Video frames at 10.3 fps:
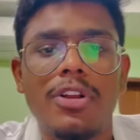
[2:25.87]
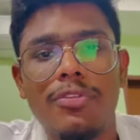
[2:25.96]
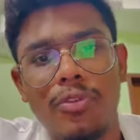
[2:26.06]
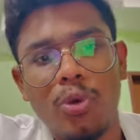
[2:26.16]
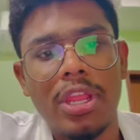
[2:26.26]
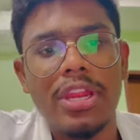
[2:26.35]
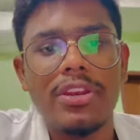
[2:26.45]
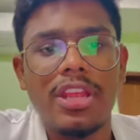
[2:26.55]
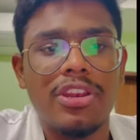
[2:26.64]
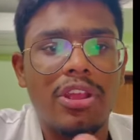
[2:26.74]
fluid
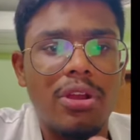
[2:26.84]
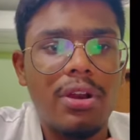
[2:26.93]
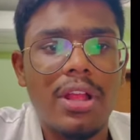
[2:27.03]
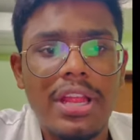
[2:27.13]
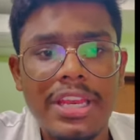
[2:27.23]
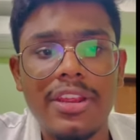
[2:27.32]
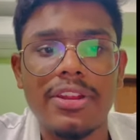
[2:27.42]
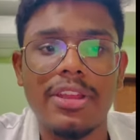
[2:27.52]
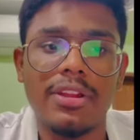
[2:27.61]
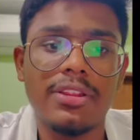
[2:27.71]
in your inner
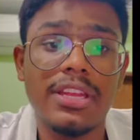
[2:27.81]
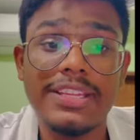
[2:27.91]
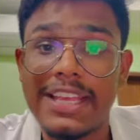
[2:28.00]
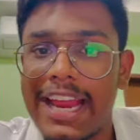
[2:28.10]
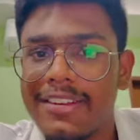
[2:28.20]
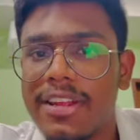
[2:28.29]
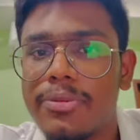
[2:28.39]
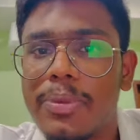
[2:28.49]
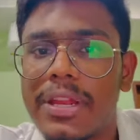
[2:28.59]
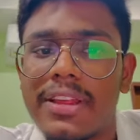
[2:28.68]
ear. It is
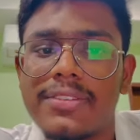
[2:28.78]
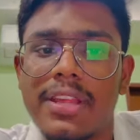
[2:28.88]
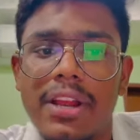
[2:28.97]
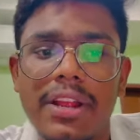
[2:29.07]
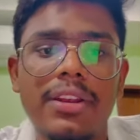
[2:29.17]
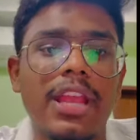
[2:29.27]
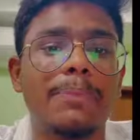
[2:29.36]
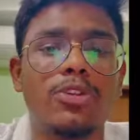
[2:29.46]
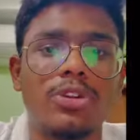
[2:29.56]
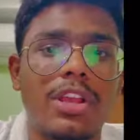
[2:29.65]
characterized by the sudden
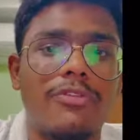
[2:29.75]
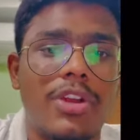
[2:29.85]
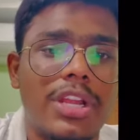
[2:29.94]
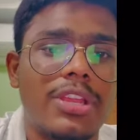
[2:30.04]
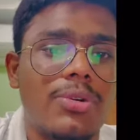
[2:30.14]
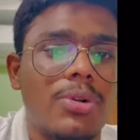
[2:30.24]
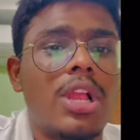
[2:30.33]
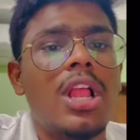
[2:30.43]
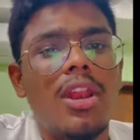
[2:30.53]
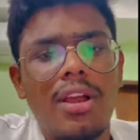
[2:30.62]
episodes of vertigo,
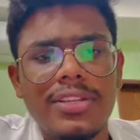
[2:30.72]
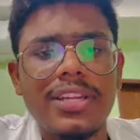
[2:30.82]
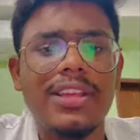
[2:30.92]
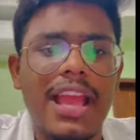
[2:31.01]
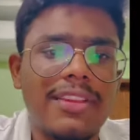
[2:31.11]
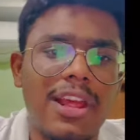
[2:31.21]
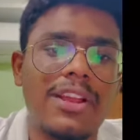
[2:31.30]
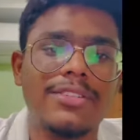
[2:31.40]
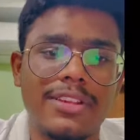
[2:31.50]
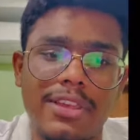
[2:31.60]
lasting as
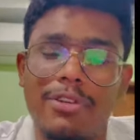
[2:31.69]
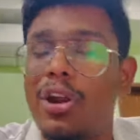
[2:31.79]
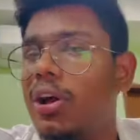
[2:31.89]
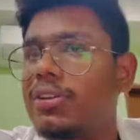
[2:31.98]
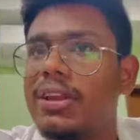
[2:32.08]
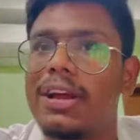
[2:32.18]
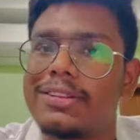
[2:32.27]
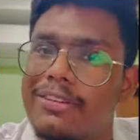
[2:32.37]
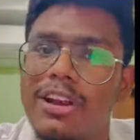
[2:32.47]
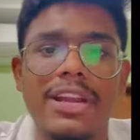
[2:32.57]
long as several hours or
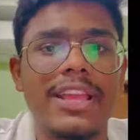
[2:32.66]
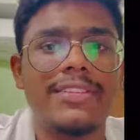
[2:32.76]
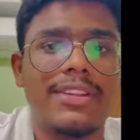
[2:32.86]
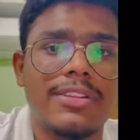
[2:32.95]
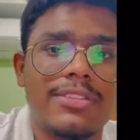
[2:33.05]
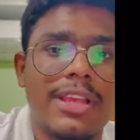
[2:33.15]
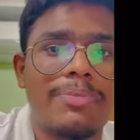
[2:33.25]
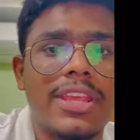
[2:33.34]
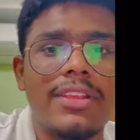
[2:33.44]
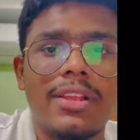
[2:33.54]
several days.
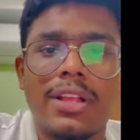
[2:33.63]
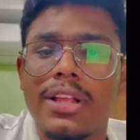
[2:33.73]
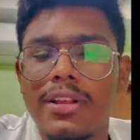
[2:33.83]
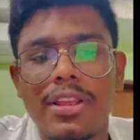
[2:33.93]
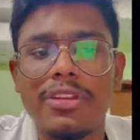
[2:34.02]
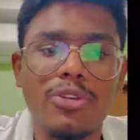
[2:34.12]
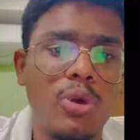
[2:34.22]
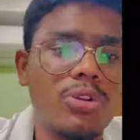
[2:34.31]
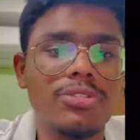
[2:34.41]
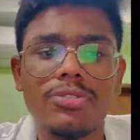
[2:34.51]
Something it
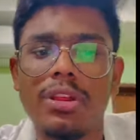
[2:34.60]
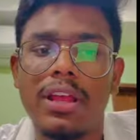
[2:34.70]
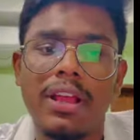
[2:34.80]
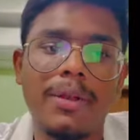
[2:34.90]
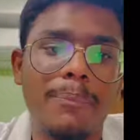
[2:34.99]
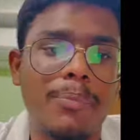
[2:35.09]
goes to uh,